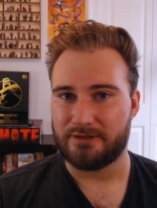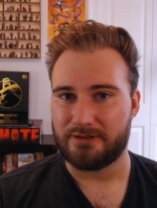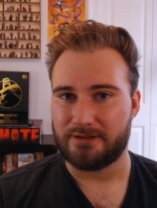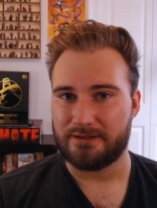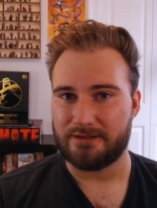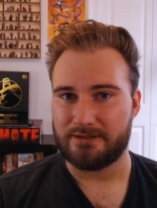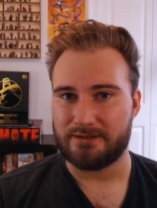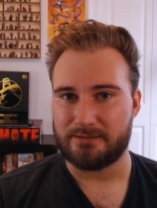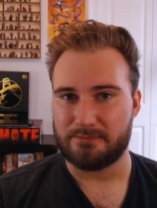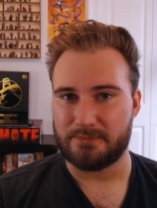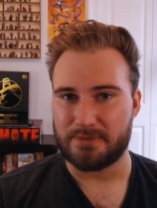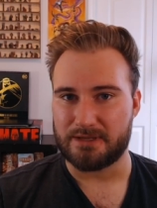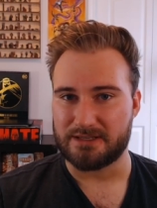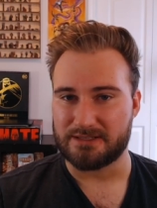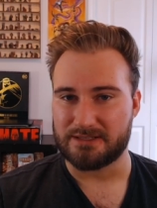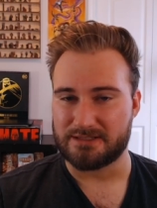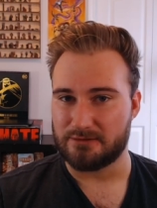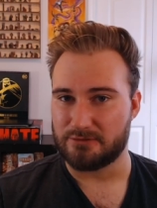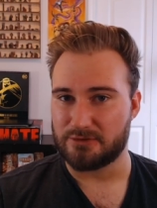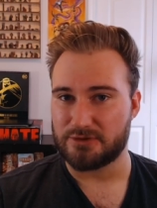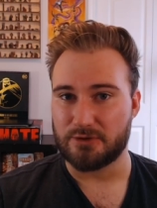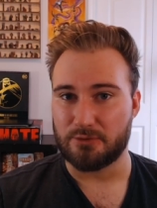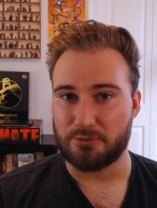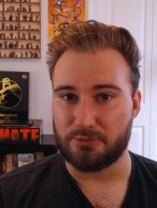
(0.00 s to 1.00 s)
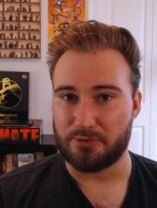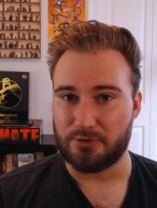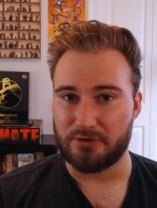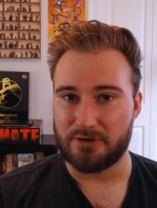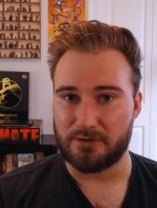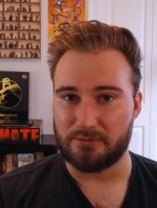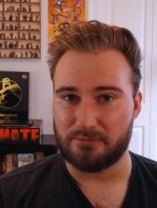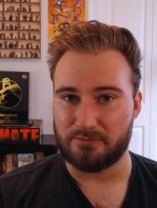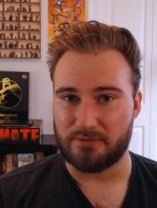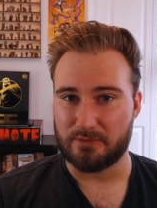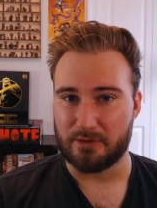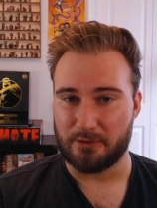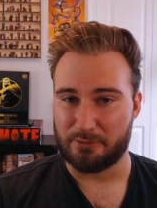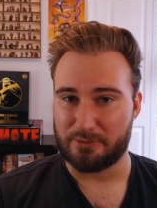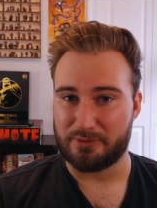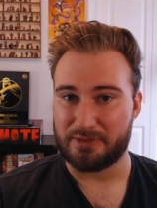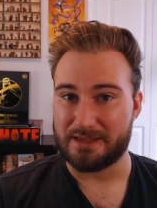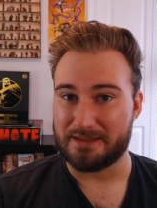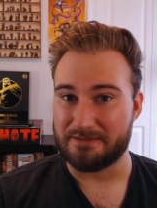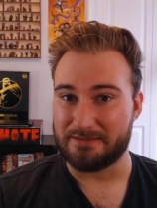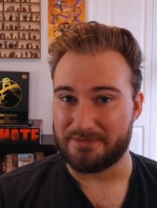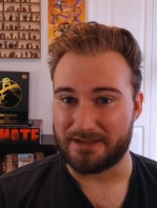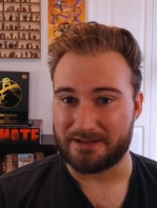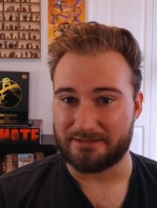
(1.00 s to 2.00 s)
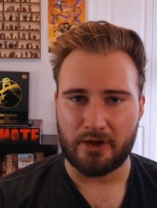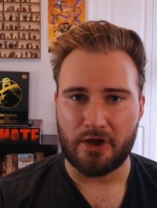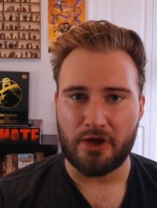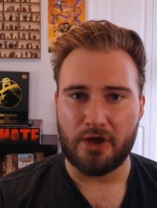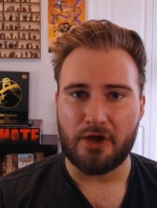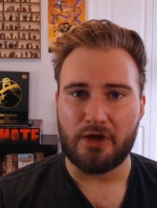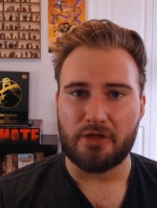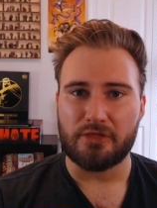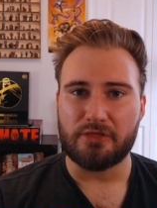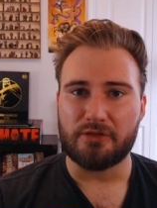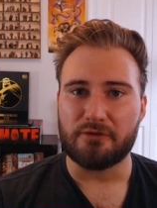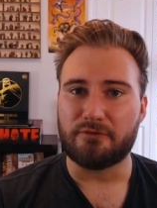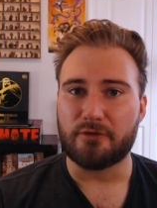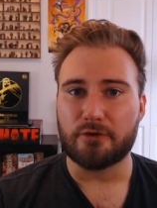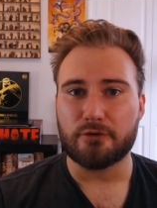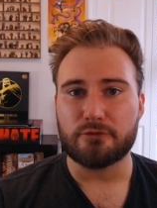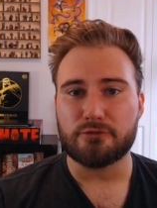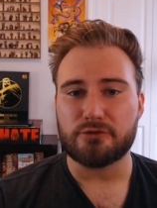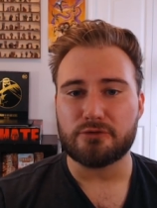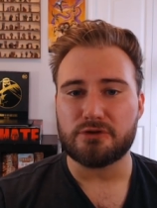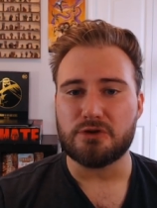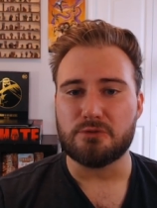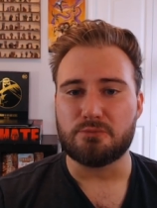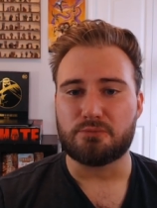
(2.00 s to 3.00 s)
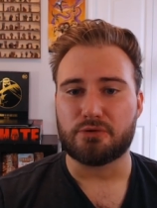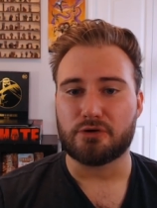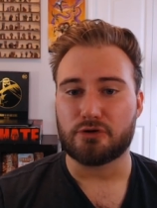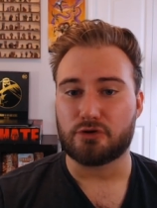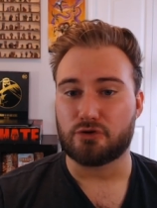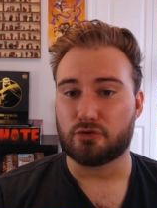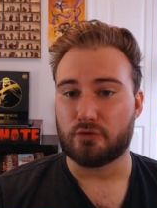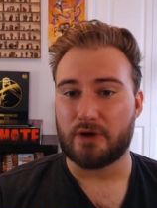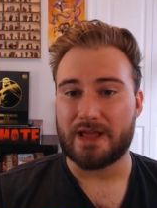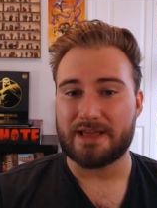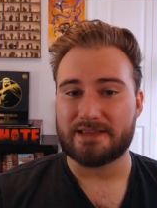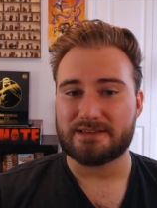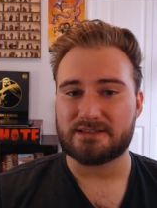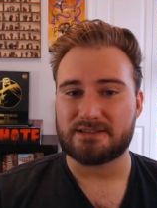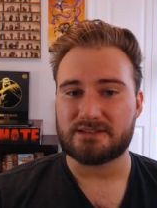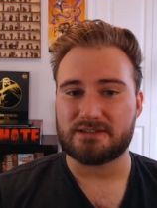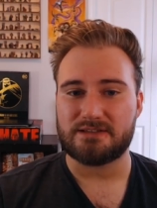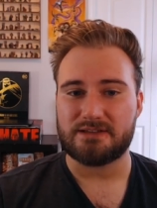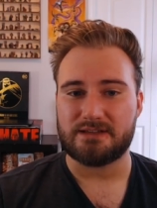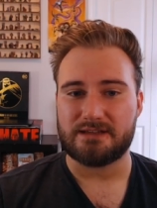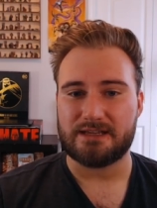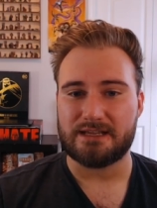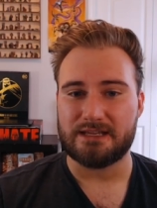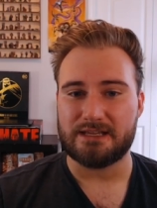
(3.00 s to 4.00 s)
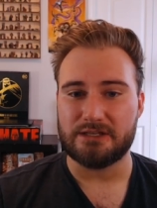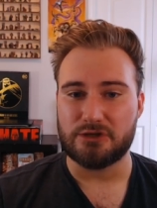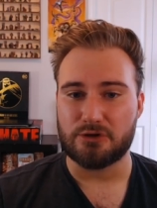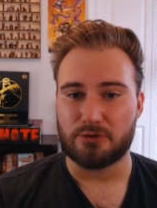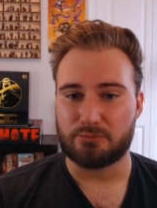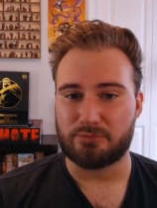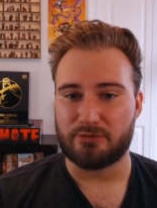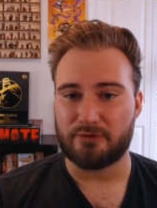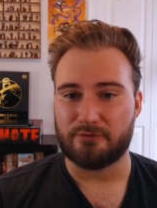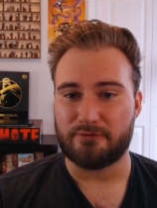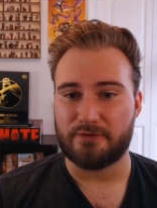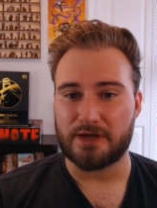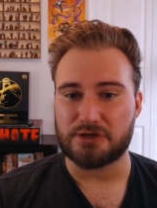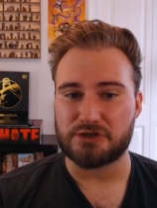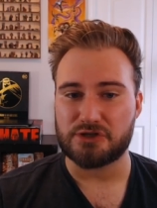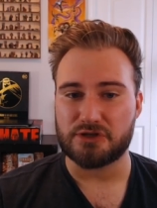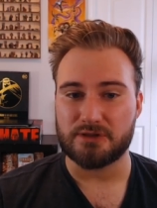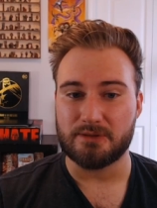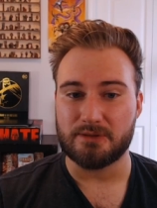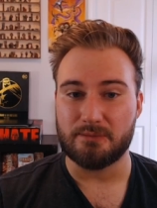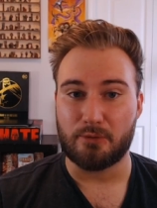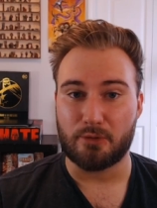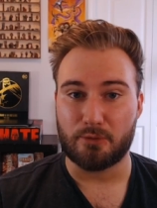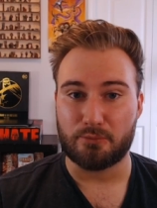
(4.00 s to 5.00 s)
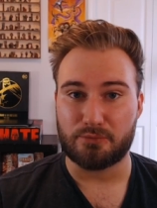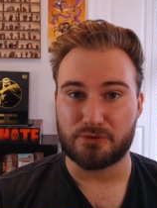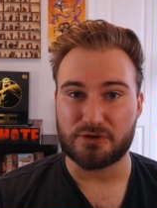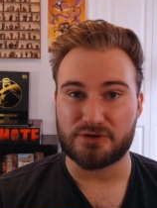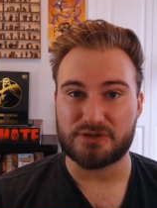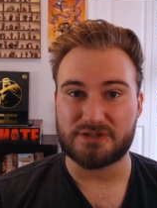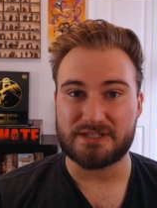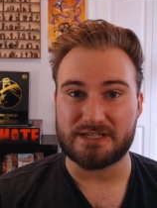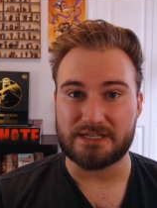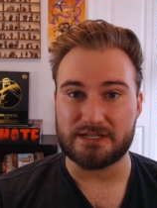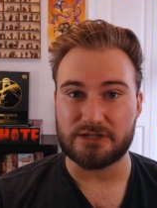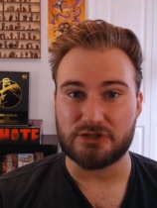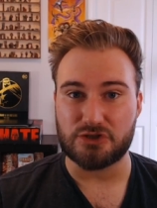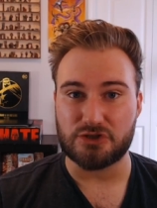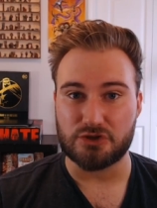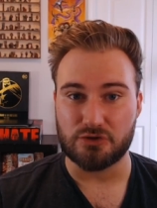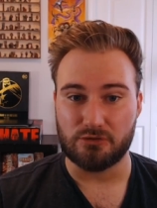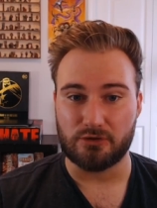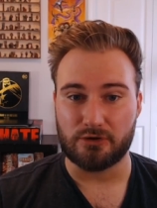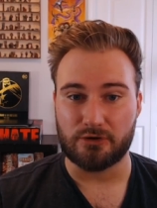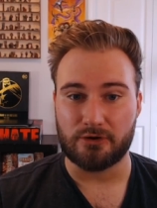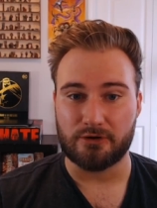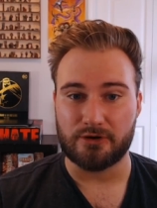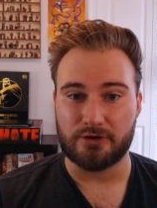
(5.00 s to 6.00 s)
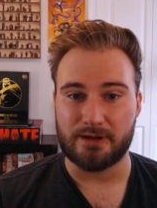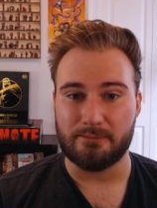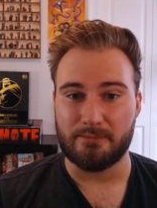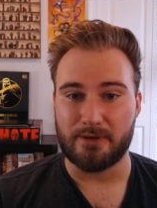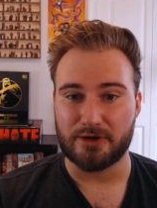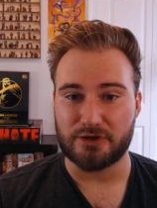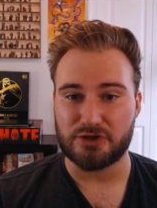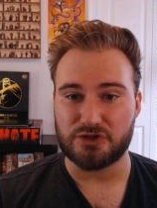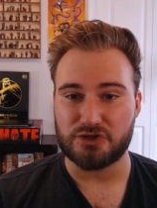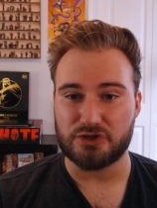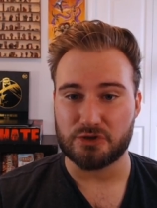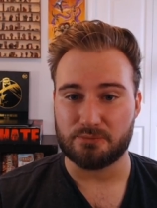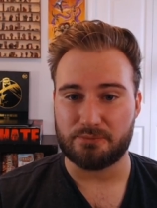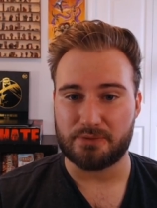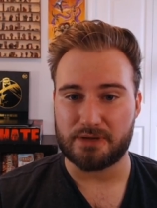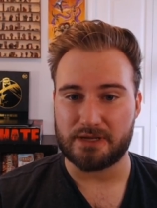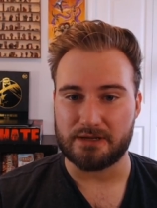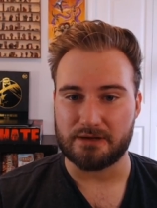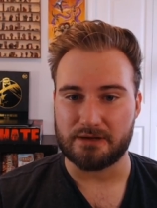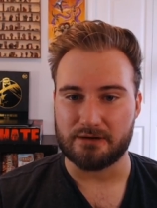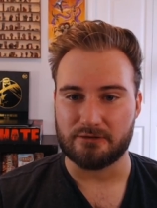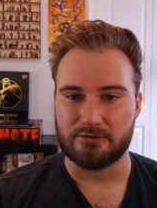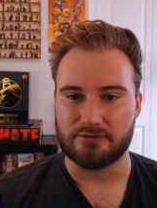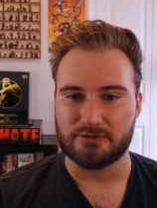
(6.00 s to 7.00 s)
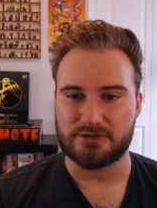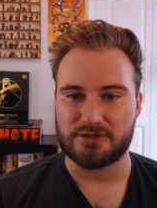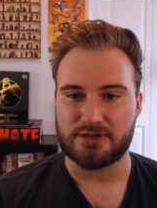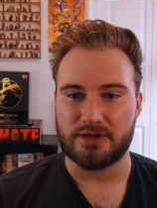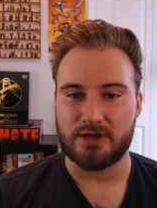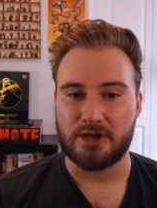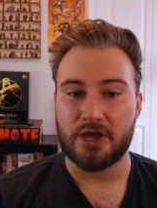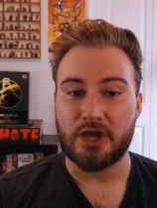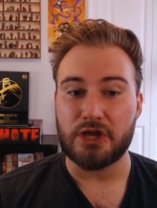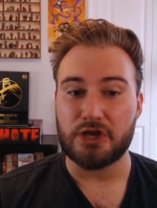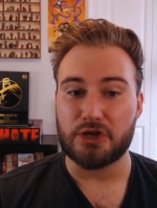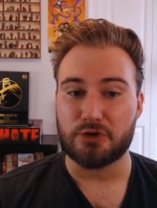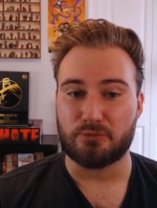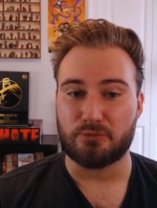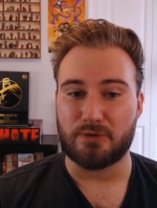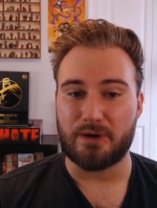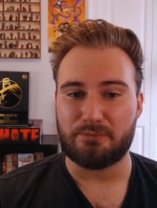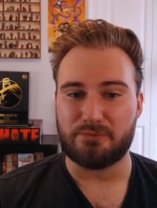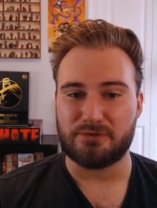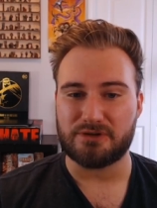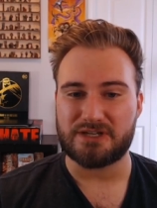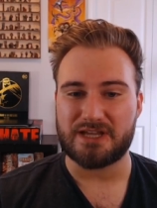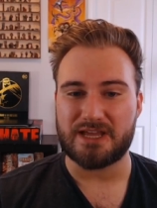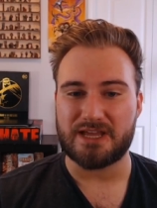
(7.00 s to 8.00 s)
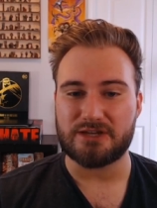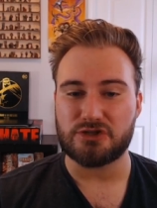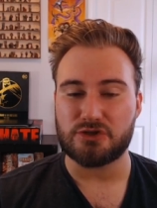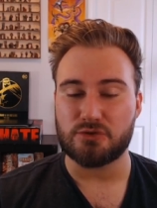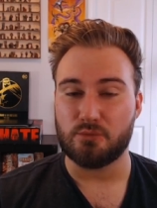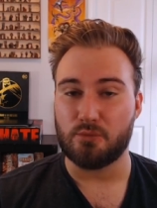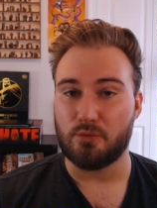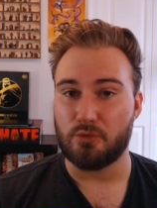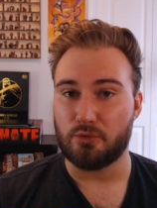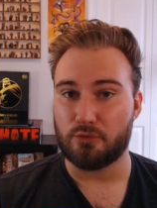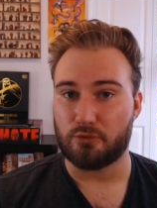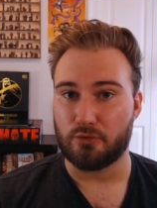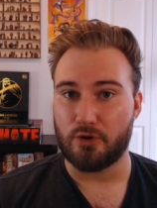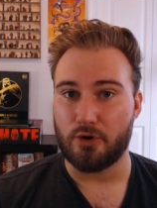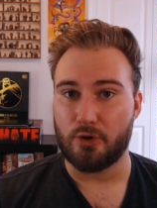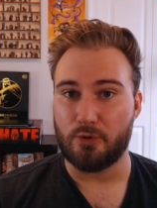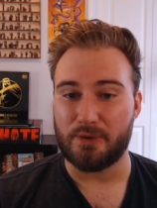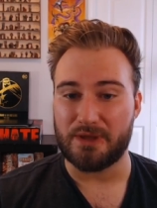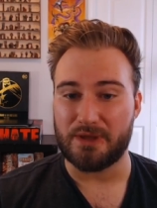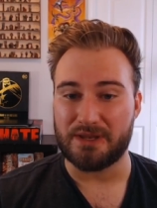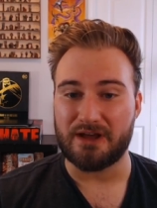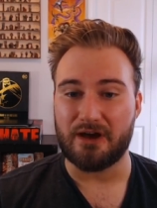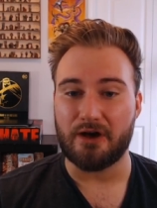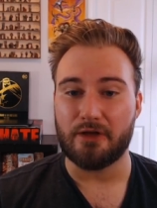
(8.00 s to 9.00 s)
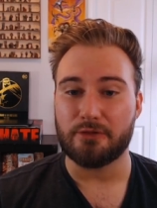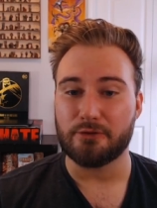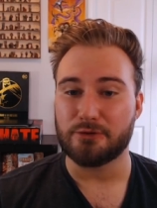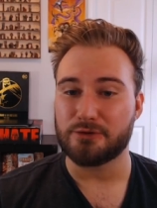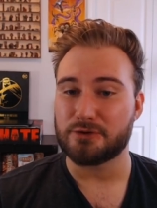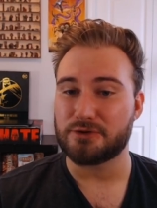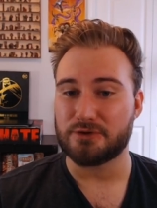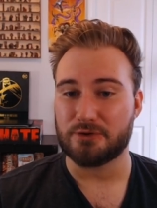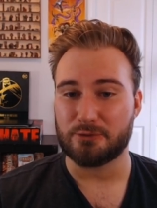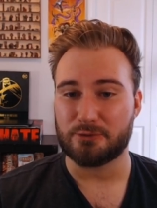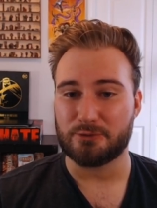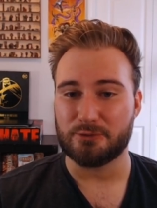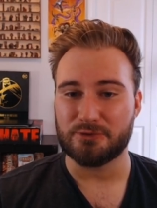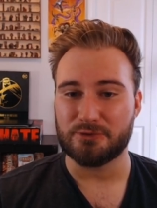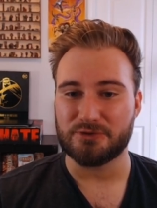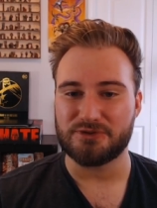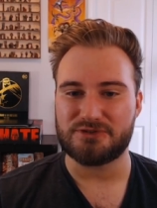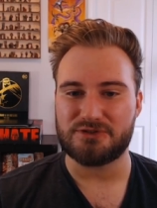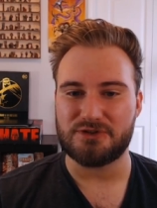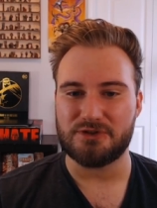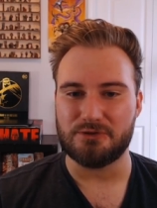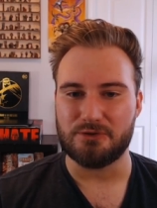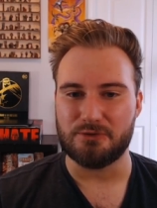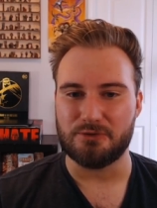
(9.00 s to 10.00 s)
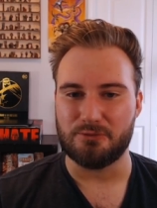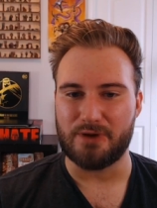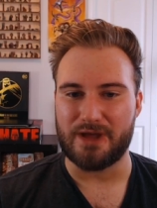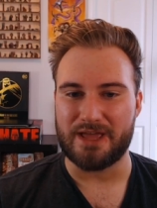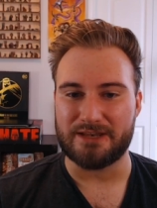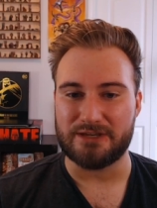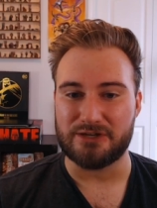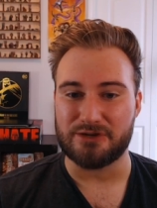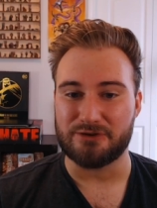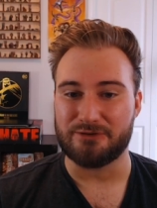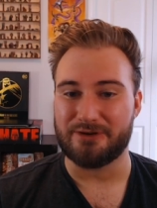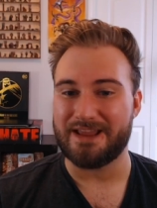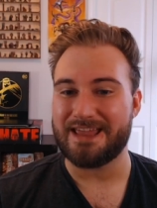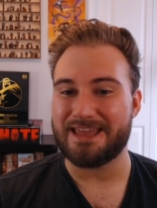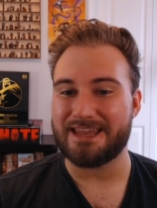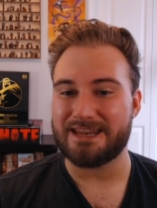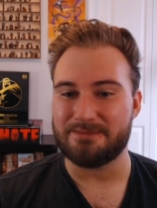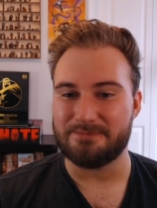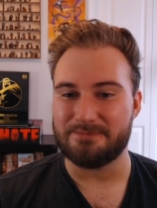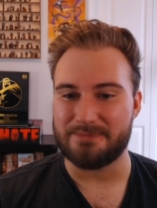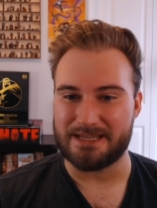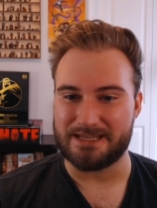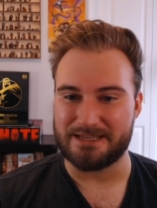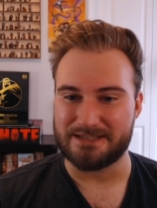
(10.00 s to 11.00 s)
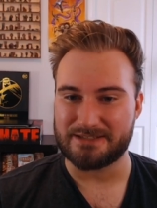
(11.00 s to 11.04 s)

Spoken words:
because they're so good at their thieving. The further you progress in your profession, the more prestige you'll earn amongst your peers. Your reputation will grow in other circles too, and your enemies